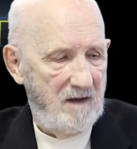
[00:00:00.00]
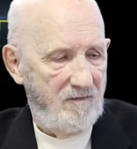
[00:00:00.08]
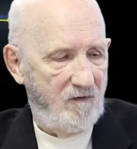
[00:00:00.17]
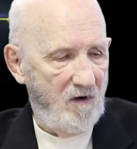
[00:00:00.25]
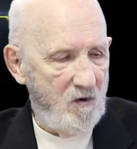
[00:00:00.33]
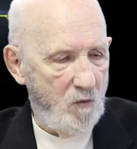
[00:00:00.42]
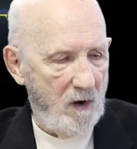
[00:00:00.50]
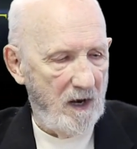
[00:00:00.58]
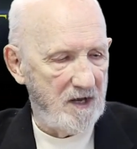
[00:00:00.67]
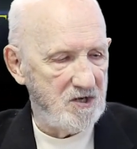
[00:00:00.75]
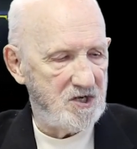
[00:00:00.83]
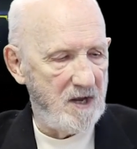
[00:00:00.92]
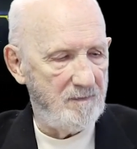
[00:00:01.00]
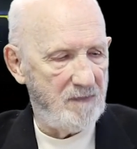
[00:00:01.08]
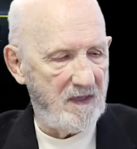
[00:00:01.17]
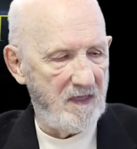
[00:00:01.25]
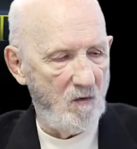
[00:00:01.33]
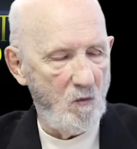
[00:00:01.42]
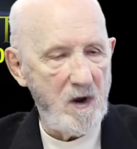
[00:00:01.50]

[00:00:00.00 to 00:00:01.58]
Free will is something that